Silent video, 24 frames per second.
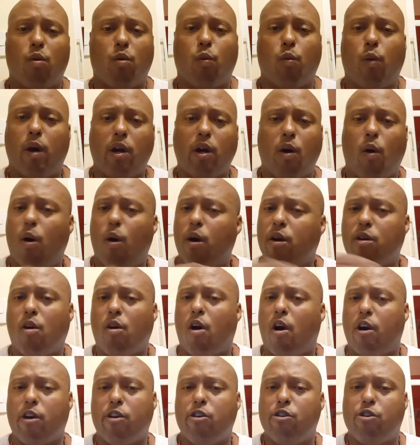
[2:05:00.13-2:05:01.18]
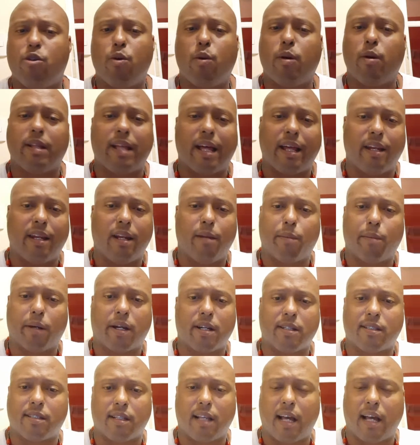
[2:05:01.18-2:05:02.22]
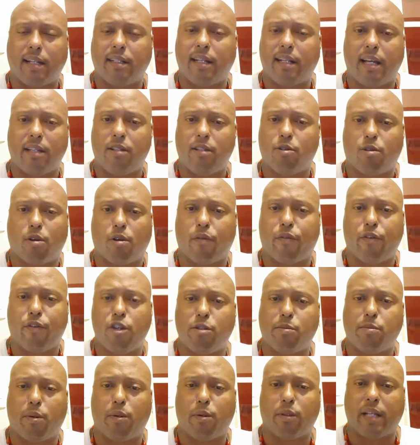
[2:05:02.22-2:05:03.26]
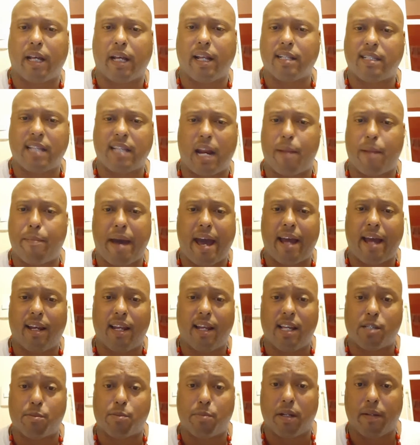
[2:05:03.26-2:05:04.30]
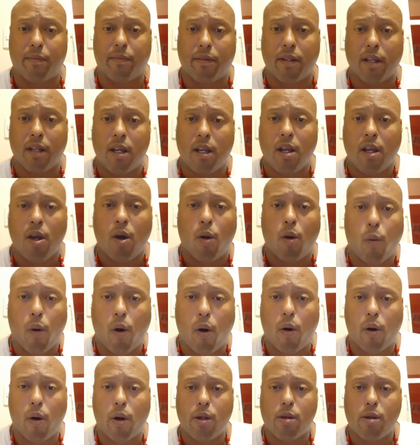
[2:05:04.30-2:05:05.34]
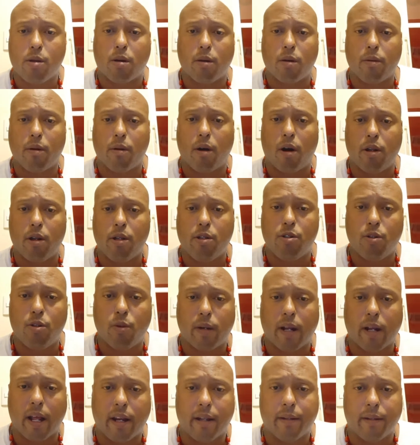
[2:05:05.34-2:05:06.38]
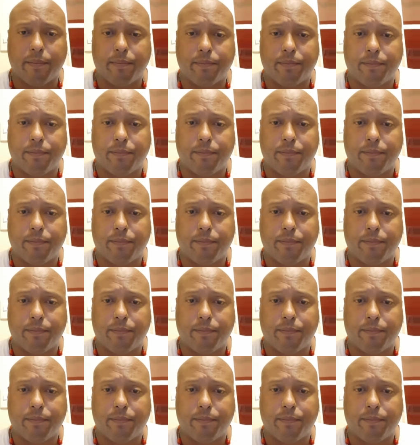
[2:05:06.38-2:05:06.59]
what order are you doing that in? Because that you confused me with that. It's not a bad list, but what order are you doing that in?